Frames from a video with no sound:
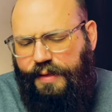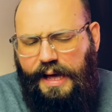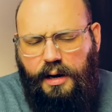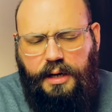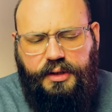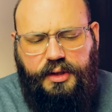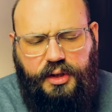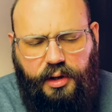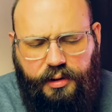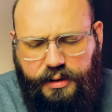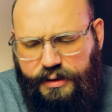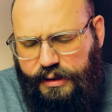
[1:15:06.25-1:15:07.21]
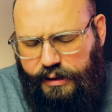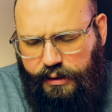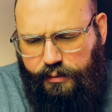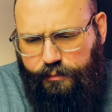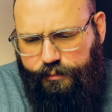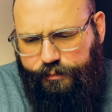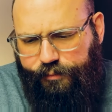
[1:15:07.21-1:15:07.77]
That
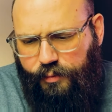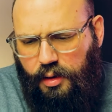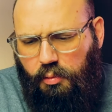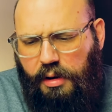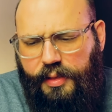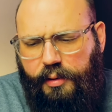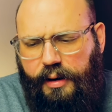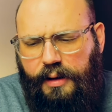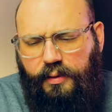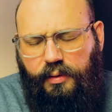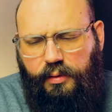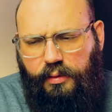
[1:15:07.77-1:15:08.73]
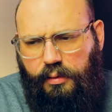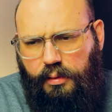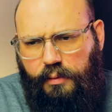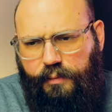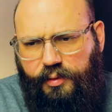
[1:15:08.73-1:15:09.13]
uncertainty, whether it's